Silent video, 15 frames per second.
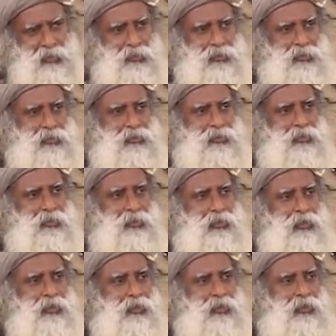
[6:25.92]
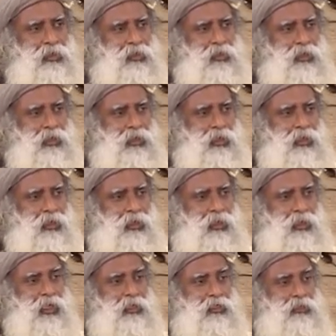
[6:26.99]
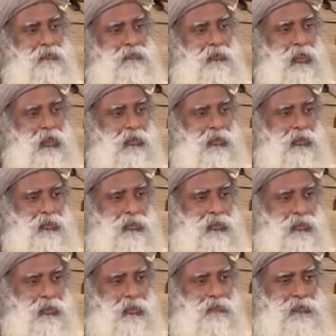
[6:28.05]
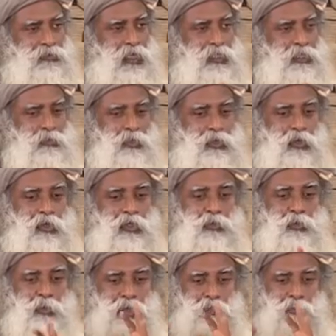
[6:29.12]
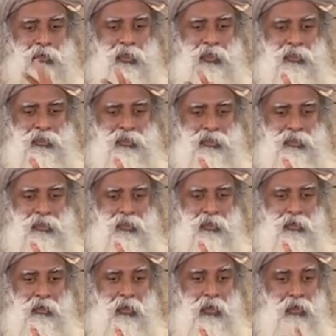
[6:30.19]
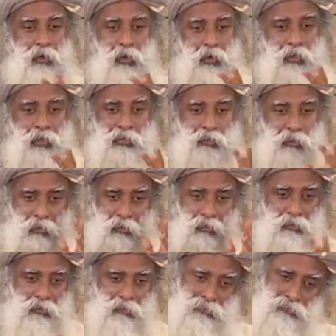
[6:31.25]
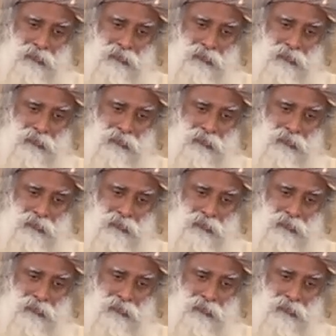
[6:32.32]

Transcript: this like the fragrance of jasmine on a spring breeze and not a thorn?